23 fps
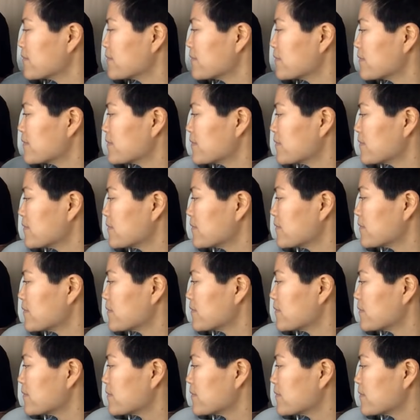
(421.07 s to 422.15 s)

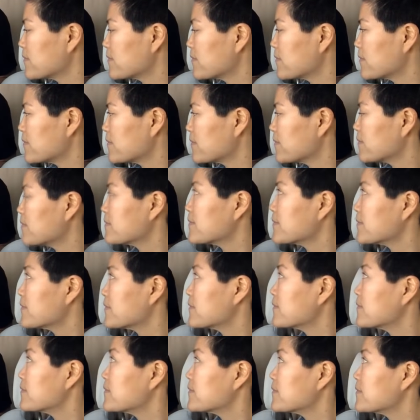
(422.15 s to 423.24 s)

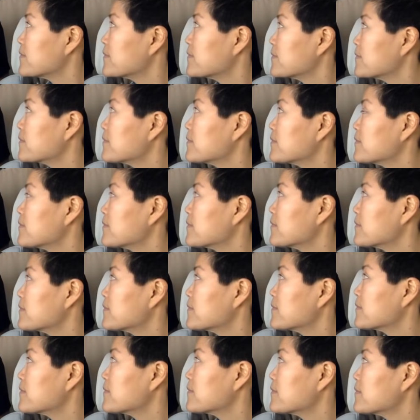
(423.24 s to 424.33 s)

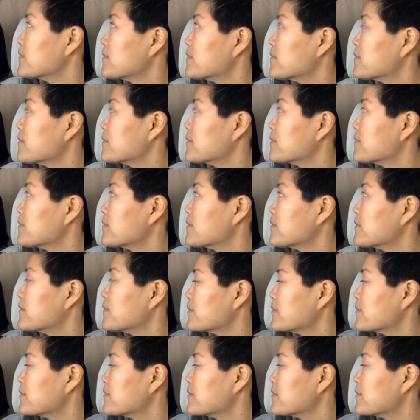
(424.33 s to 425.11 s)
No words are spoken by the person on screen.